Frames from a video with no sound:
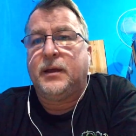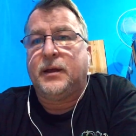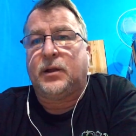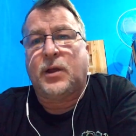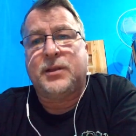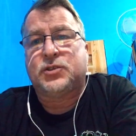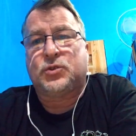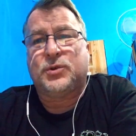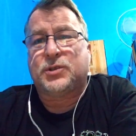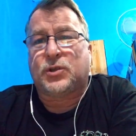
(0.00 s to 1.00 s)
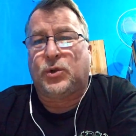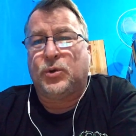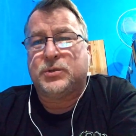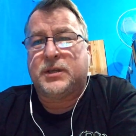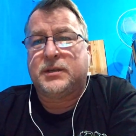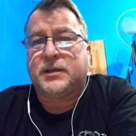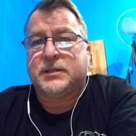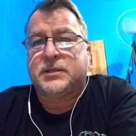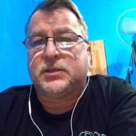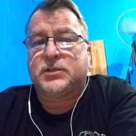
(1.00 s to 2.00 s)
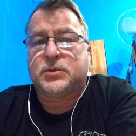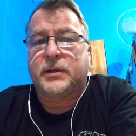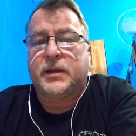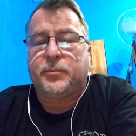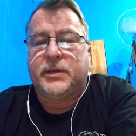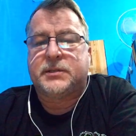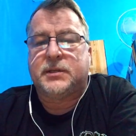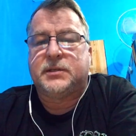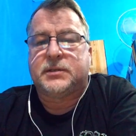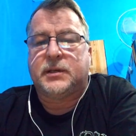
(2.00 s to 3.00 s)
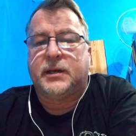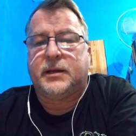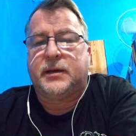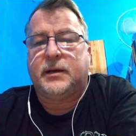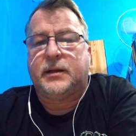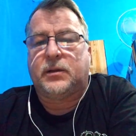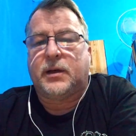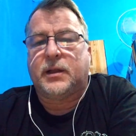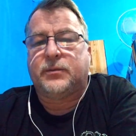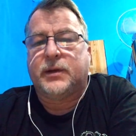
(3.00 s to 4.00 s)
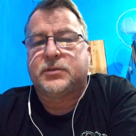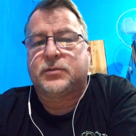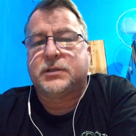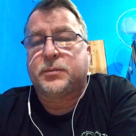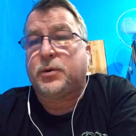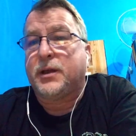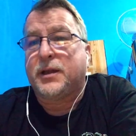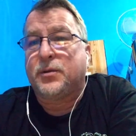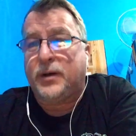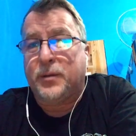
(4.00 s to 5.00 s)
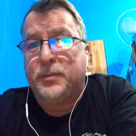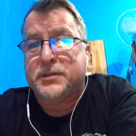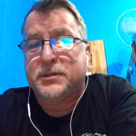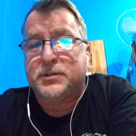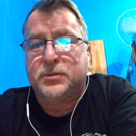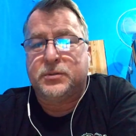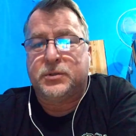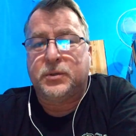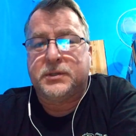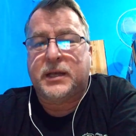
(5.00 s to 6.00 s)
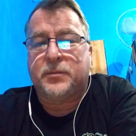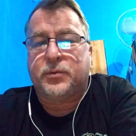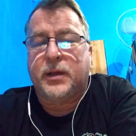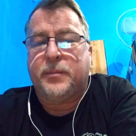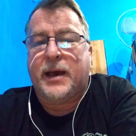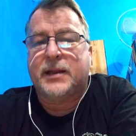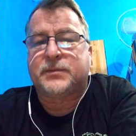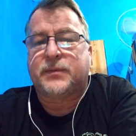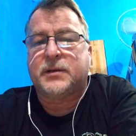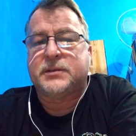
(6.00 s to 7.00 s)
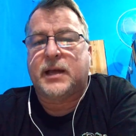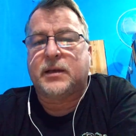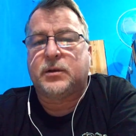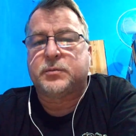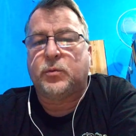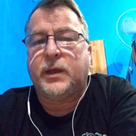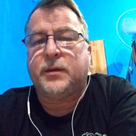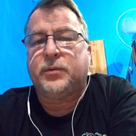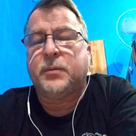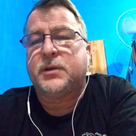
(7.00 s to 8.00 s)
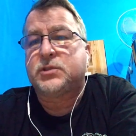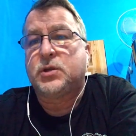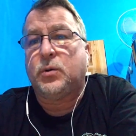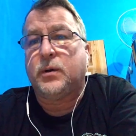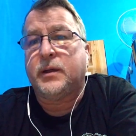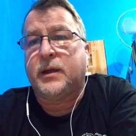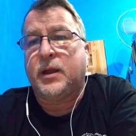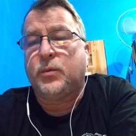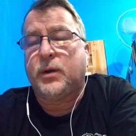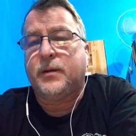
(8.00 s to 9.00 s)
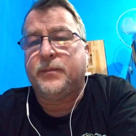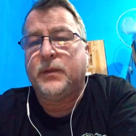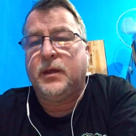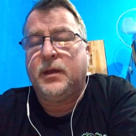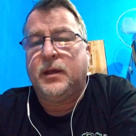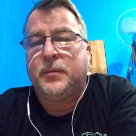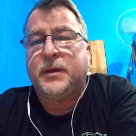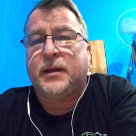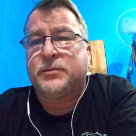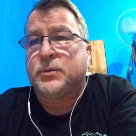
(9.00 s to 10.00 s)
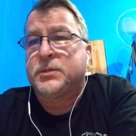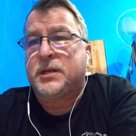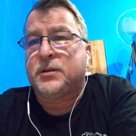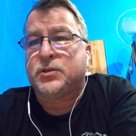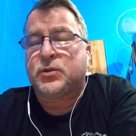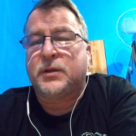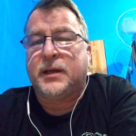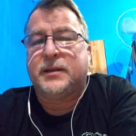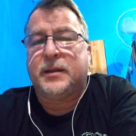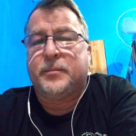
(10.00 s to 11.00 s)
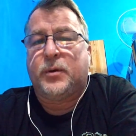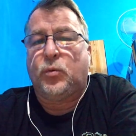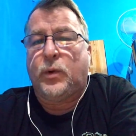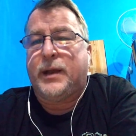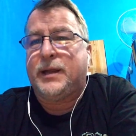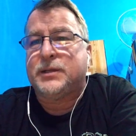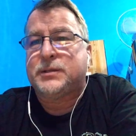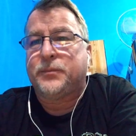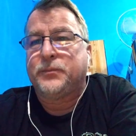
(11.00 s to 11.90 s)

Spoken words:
a lot of the stores are closing because they're just going out of business, and a lot of the restaurants are probably going to go out of business soon too. It's getting pretty bad as far as that goes, but we can pretty much go anywhere. I mean, I was telling the story the other day about Wendy's,